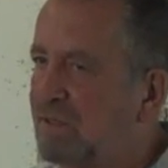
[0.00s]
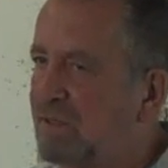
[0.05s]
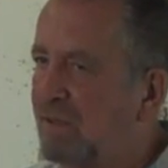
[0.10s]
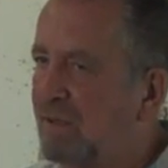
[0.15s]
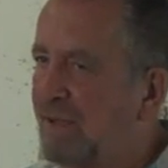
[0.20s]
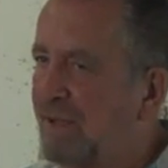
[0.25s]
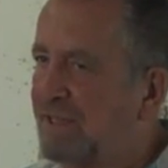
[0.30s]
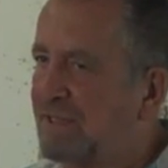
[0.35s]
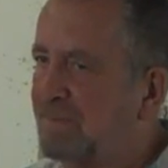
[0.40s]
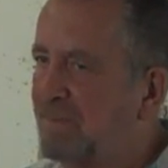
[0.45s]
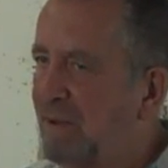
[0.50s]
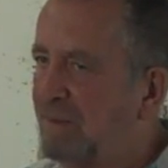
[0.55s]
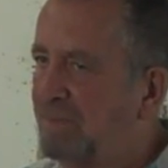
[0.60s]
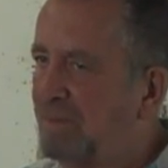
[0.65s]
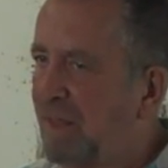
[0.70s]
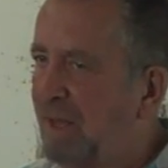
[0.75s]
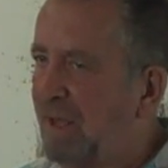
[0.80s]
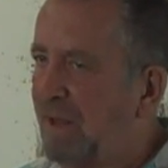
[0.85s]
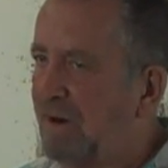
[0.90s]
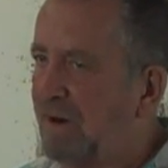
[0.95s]
know so much
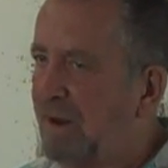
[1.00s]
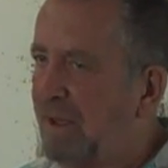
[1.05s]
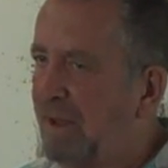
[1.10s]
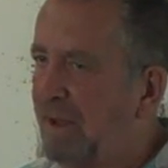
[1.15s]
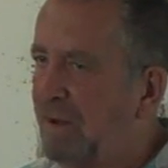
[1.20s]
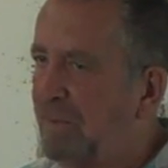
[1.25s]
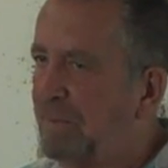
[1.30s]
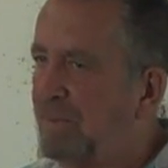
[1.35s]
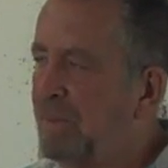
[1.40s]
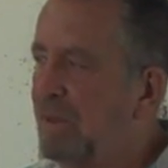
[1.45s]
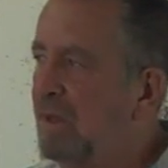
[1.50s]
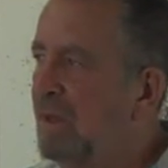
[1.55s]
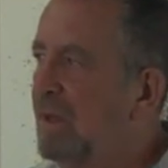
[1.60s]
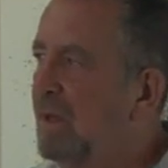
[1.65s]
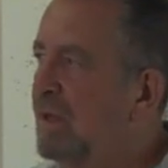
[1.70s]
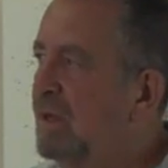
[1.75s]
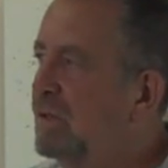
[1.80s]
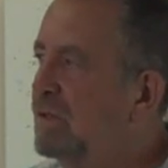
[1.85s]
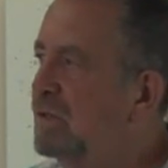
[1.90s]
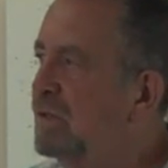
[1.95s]
about the art world and
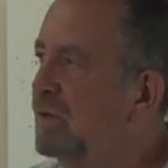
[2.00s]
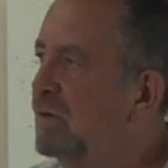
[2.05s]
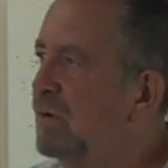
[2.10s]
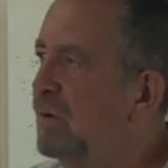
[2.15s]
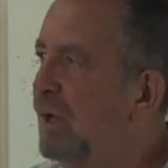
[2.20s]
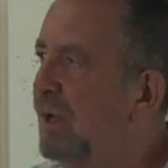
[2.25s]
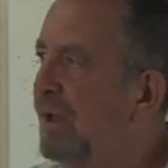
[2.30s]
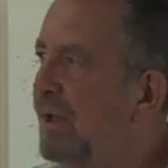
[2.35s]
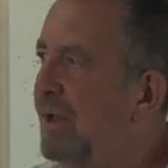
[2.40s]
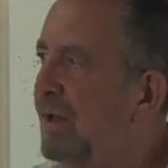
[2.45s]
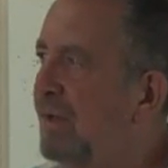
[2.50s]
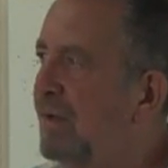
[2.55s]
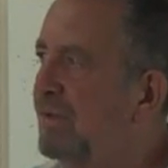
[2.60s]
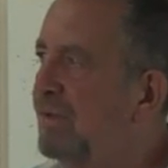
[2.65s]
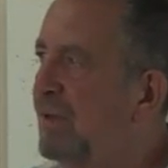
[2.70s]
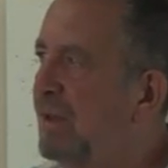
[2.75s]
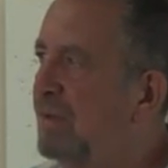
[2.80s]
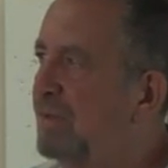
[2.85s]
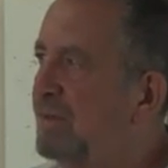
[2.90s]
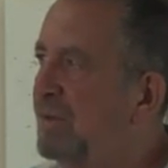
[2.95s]
how things work there,
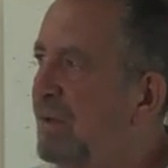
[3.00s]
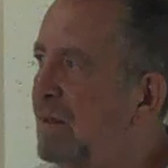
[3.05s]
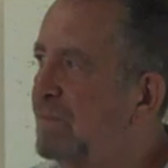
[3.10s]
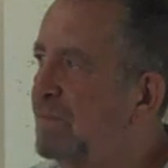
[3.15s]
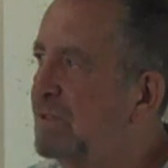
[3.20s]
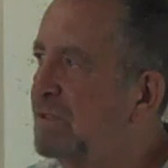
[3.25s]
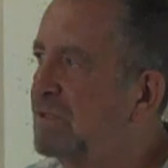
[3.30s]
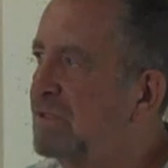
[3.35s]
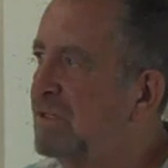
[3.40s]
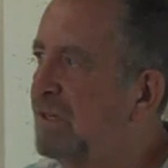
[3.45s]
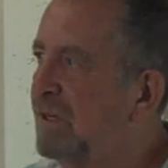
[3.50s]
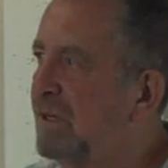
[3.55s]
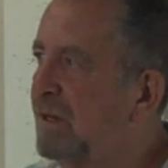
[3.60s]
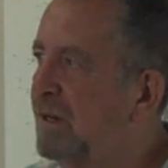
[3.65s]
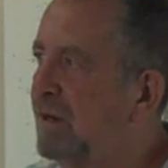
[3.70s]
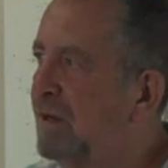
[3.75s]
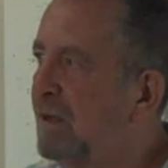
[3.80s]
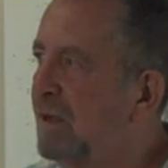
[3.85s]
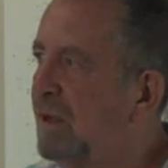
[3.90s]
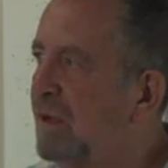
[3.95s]
that one
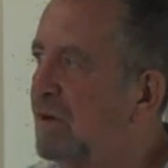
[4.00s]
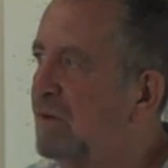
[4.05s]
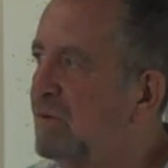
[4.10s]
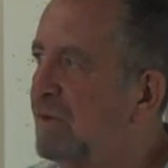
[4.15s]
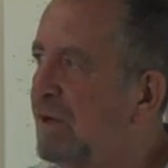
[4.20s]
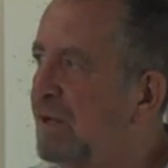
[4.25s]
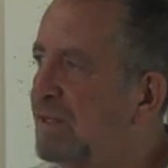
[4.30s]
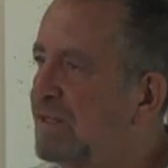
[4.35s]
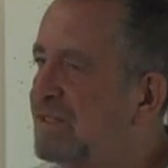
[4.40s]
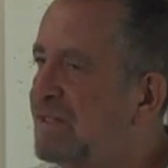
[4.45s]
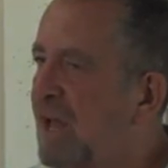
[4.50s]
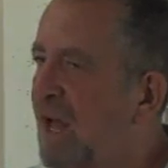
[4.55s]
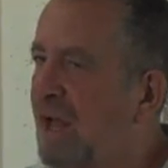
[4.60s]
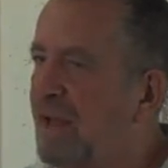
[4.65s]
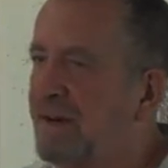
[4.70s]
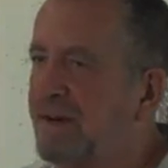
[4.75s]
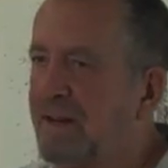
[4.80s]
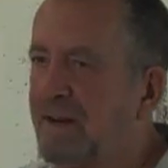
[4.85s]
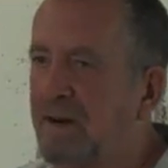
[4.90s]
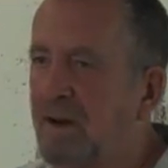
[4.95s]
possibility
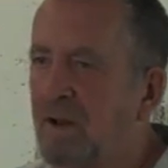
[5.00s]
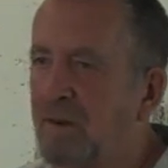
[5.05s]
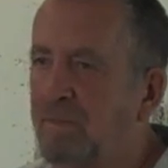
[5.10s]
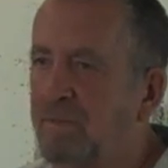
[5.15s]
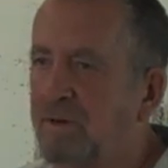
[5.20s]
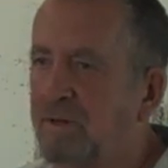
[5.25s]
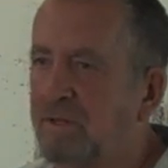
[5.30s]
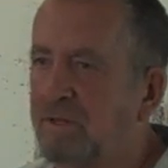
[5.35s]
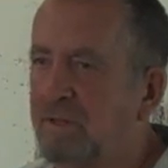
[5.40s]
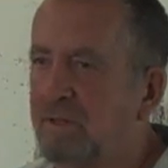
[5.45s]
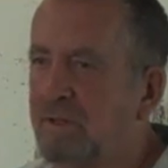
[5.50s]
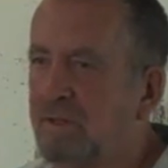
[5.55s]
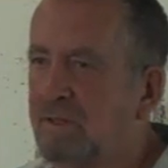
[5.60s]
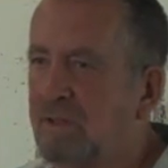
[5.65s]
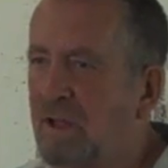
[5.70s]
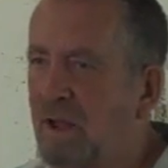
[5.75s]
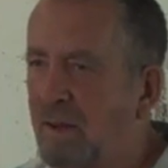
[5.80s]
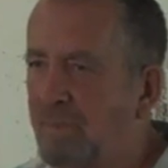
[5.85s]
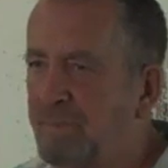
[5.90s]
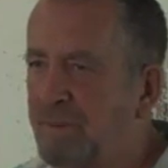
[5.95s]
would be
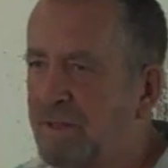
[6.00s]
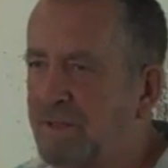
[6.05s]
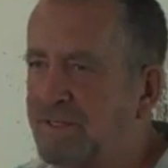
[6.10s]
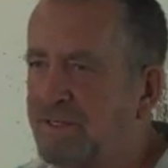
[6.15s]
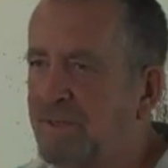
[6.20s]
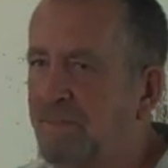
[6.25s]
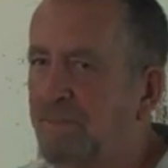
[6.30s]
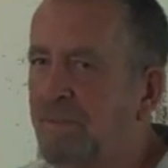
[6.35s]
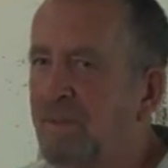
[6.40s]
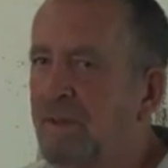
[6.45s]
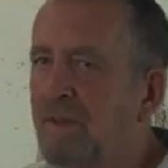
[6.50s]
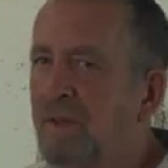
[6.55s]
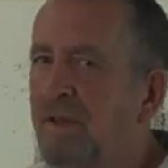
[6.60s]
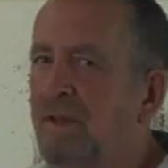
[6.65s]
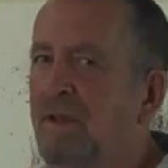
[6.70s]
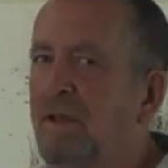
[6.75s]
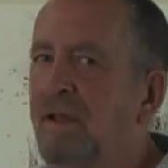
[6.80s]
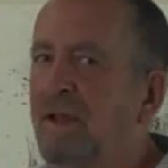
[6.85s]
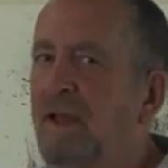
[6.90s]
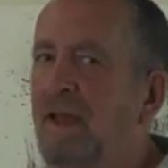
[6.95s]
to turn
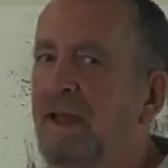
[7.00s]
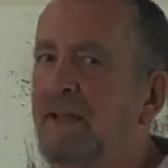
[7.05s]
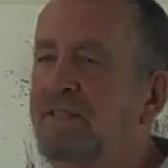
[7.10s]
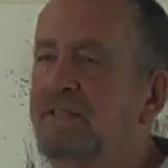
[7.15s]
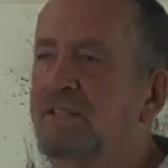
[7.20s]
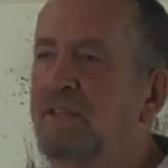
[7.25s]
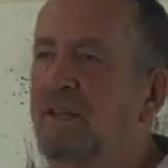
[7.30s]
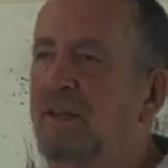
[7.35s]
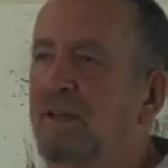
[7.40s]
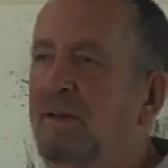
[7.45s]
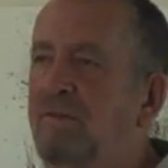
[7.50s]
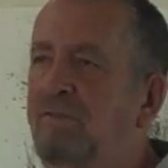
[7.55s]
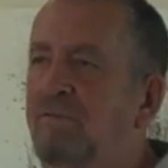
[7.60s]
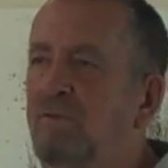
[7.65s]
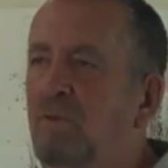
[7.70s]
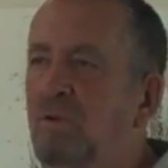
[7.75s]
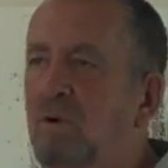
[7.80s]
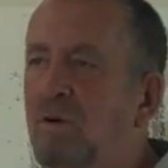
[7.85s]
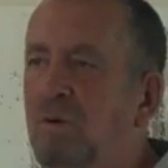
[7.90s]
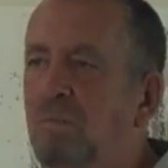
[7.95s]

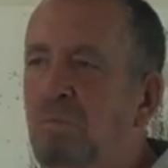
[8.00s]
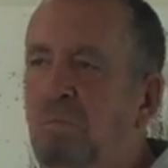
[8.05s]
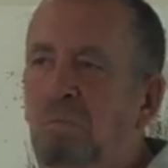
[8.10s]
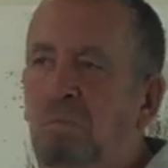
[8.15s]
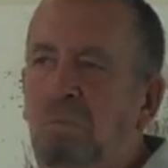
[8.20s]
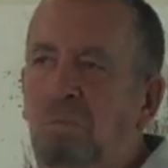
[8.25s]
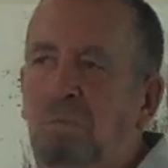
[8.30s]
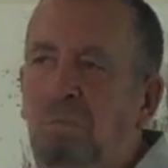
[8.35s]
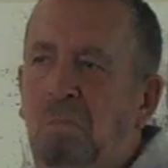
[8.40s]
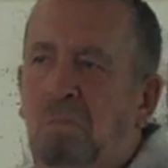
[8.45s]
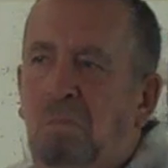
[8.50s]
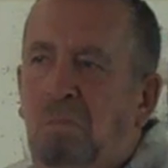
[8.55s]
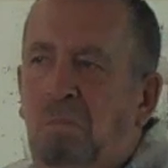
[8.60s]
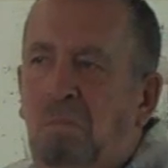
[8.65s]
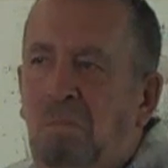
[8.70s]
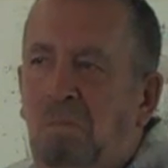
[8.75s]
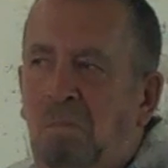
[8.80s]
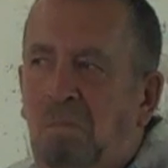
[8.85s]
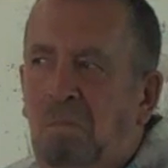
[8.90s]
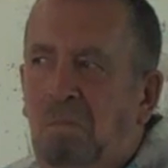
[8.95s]
a novel such
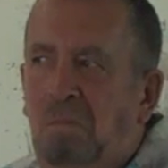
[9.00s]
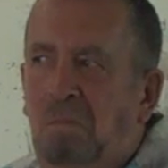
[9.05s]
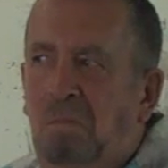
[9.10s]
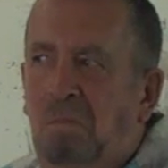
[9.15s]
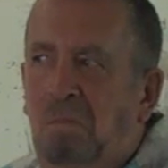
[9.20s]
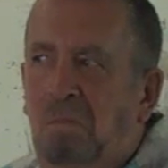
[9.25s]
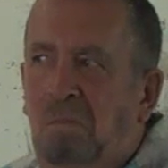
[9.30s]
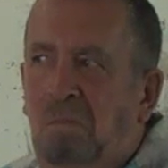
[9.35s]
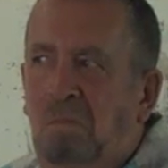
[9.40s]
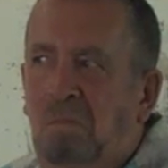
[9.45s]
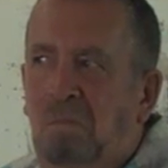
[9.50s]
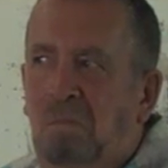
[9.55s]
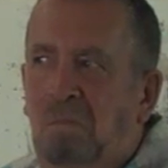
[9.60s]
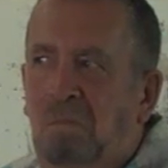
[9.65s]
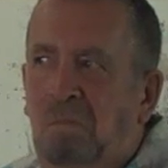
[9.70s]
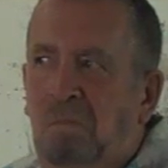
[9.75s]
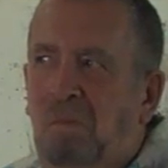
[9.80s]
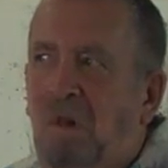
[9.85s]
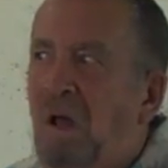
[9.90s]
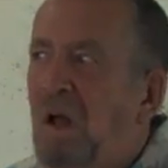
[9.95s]
as into a kind
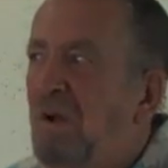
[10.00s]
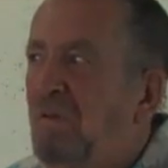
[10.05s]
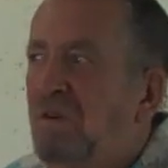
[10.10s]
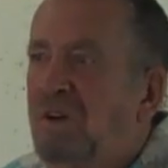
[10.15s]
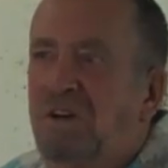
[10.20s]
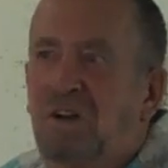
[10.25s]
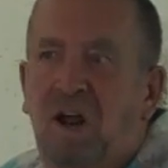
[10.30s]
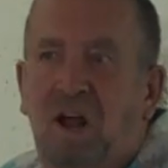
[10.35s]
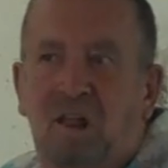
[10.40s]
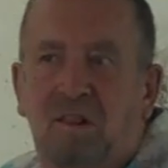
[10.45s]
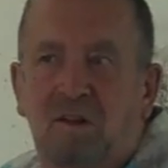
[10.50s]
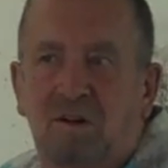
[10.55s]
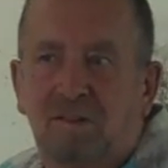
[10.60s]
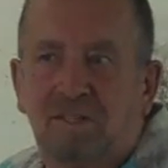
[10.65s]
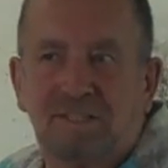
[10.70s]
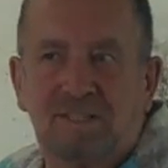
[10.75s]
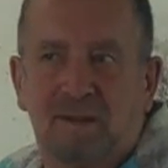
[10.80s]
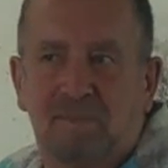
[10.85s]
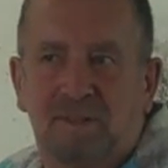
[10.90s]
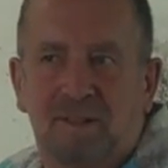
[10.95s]
of limited
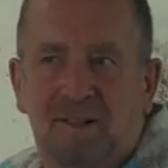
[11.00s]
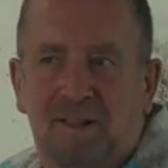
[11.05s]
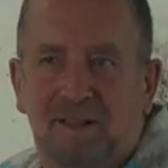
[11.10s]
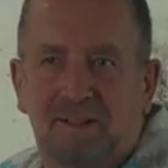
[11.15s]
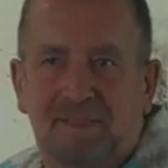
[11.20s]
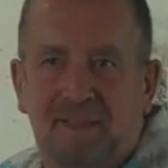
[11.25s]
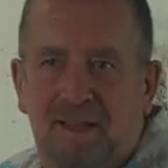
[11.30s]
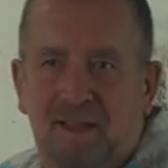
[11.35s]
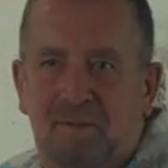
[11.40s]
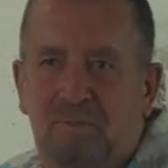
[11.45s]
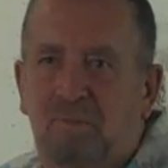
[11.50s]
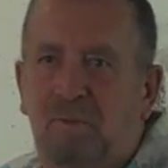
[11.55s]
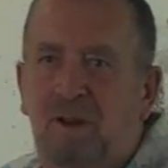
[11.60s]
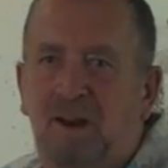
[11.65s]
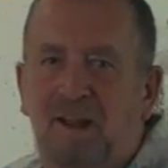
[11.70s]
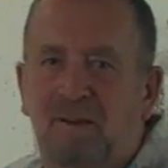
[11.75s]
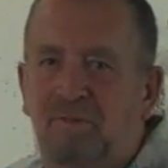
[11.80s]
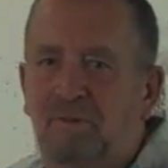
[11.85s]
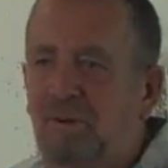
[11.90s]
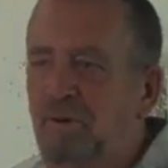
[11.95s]
edition artwork. So
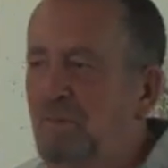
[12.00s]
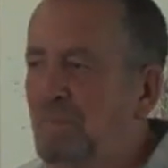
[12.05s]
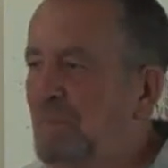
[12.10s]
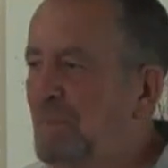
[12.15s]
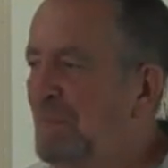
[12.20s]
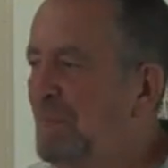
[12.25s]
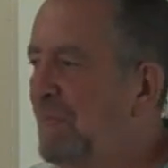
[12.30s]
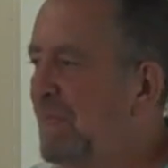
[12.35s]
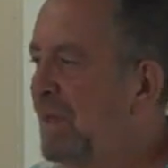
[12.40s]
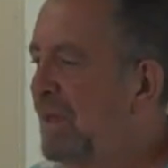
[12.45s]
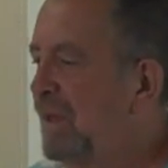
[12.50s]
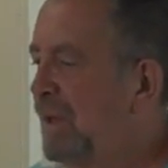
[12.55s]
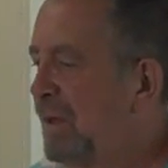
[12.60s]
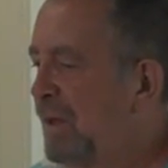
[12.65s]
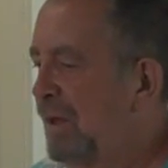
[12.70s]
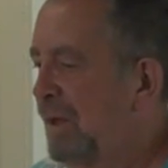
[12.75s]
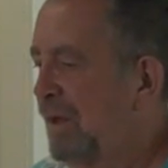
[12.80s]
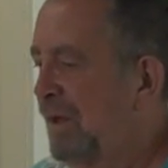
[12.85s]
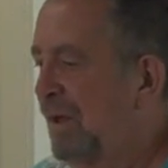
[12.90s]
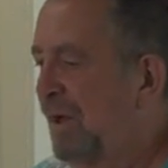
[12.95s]
that's my plan now,
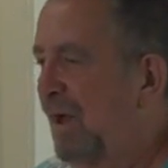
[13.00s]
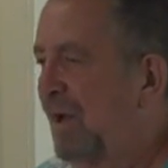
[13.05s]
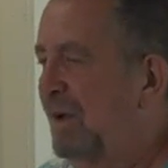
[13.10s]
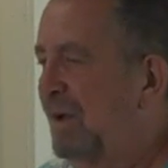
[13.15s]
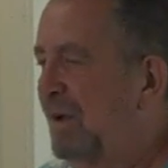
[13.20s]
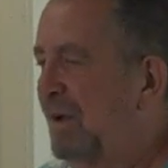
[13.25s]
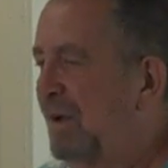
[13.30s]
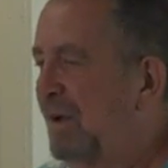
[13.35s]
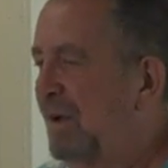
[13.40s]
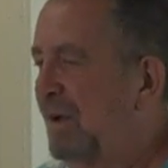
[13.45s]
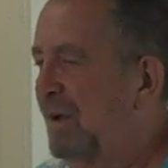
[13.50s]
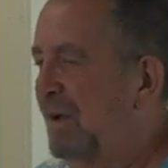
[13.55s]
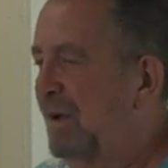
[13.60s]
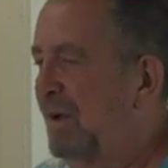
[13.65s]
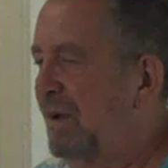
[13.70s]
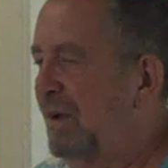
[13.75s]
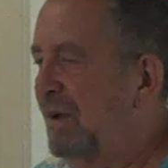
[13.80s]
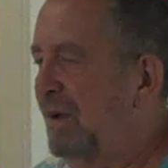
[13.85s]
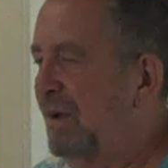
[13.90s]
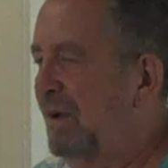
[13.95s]
to
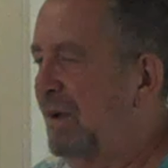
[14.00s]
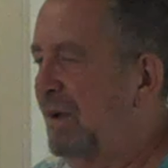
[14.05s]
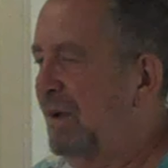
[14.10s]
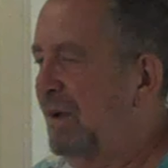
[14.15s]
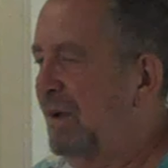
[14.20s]
have